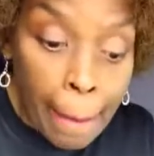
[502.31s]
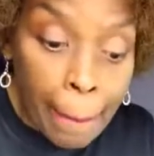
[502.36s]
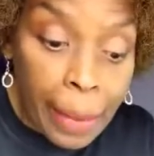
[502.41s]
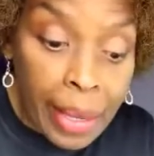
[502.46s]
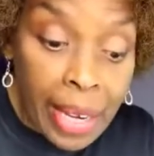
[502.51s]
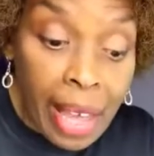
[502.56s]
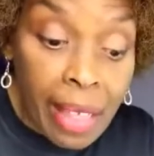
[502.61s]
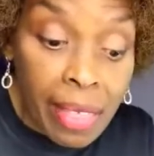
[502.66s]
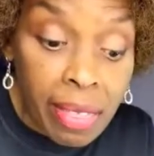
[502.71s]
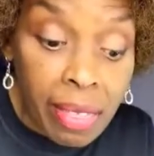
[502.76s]

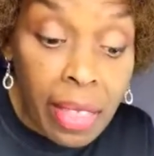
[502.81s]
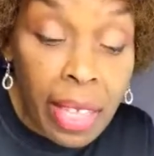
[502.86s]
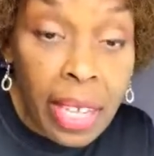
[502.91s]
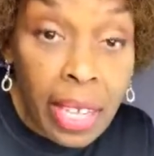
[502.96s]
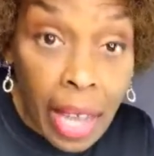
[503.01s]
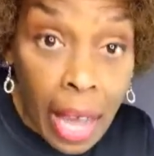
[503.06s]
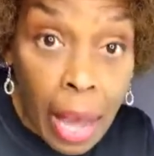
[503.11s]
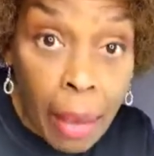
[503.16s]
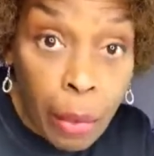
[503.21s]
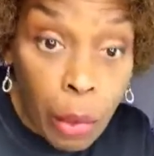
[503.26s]
But I think
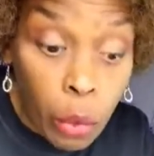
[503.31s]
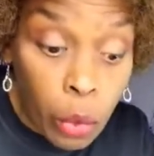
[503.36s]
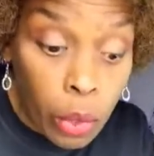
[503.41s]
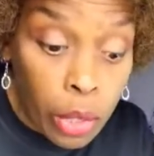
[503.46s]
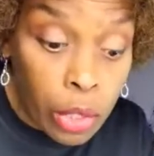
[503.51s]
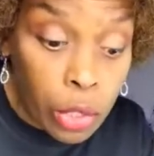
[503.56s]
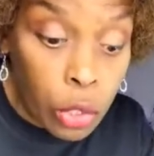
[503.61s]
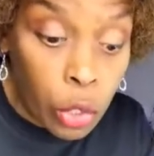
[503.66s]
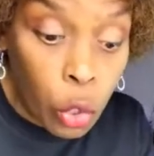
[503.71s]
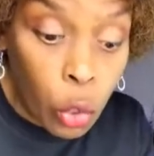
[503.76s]
I'm
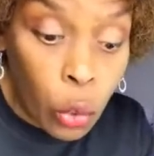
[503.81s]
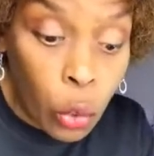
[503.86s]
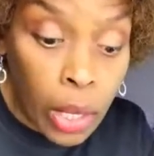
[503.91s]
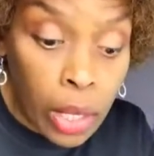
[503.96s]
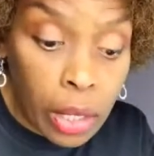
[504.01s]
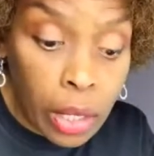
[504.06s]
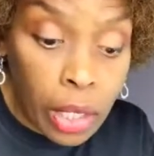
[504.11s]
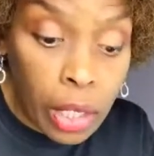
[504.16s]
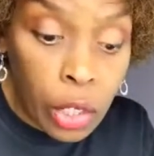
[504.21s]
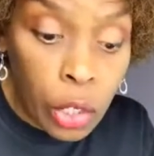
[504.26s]
going to
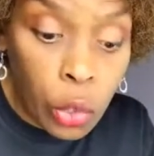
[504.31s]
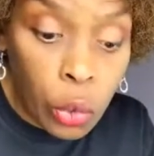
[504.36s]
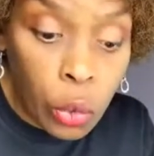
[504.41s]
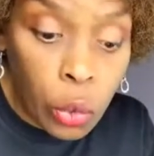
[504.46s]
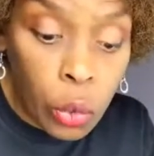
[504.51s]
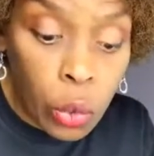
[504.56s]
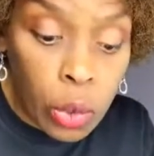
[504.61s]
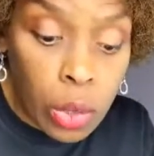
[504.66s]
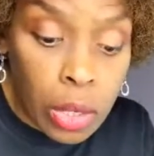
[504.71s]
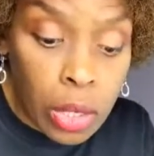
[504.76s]
quickly
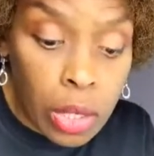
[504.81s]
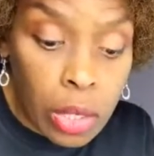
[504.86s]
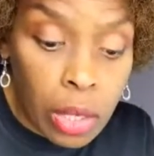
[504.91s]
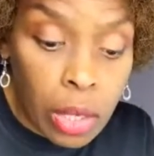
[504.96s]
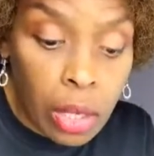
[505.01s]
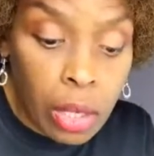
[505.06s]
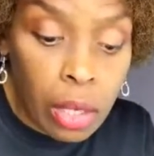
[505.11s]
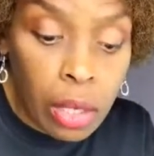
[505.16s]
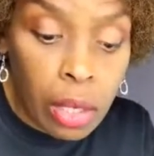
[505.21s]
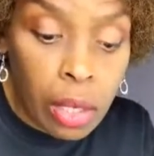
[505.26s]
use
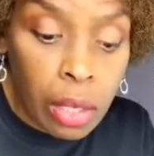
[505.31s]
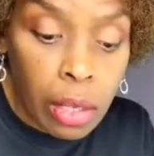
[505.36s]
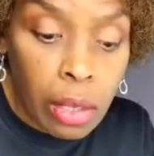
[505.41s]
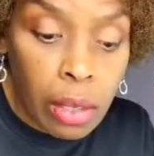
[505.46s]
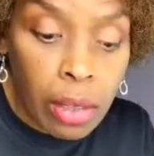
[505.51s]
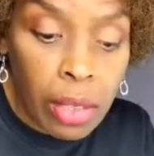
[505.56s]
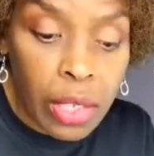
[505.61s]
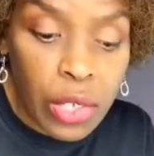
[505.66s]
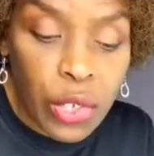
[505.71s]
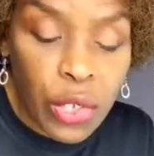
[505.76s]

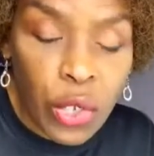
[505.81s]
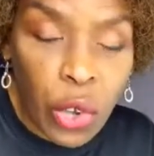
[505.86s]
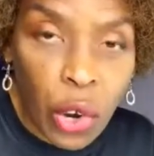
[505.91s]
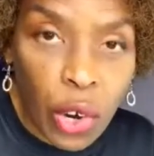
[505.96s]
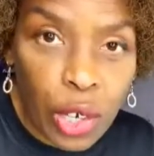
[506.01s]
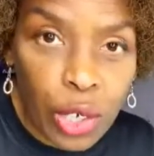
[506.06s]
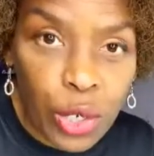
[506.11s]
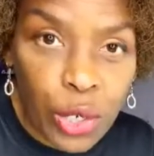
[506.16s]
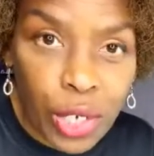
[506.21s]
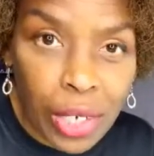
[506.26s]
the
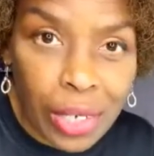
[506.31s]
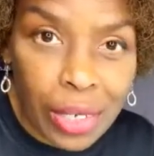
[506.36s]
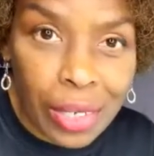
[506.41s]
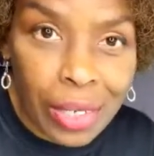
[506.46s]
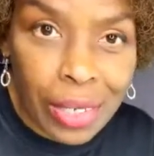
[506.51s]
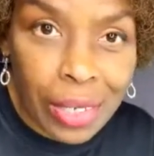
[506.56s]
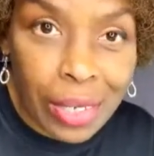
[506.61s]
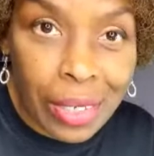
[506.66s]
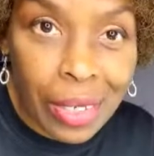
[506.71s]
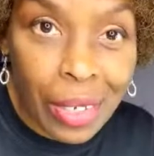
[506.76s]

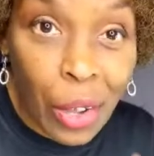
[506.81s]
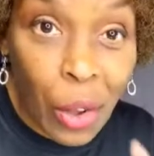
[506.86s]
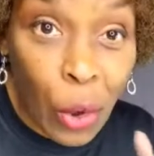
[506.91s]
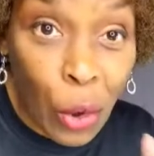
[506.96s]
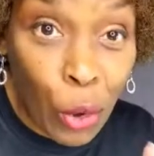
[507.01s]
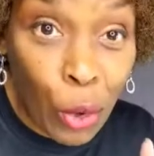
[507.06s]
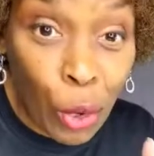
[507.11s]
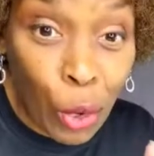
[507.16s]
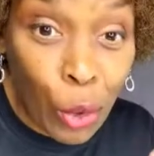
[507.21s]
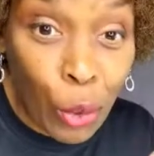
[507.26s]
Sargent
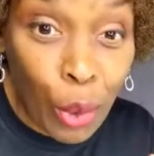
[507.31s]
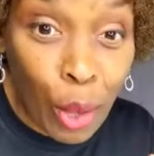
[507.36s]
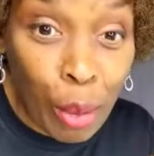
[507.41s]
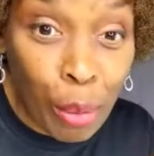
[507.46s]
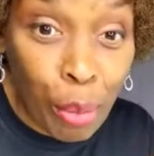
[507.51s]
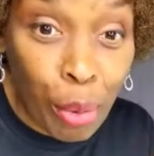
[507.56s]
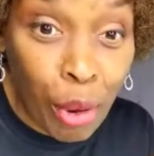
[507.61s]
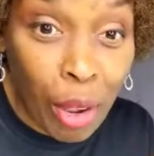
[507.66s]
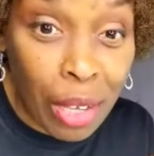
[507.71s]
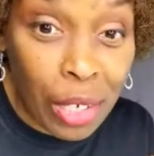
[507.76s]
on a
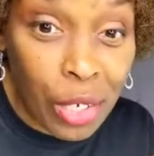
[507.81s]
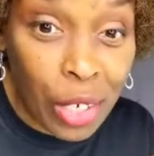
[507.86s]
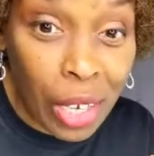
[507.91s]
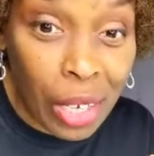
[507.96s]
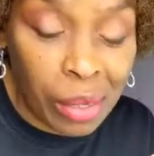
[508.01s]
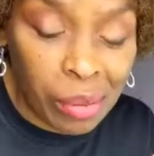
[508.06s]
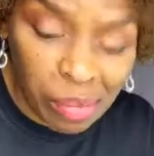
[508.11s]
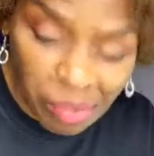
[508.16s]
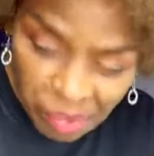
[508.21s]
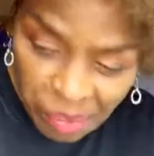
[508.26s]
quick project.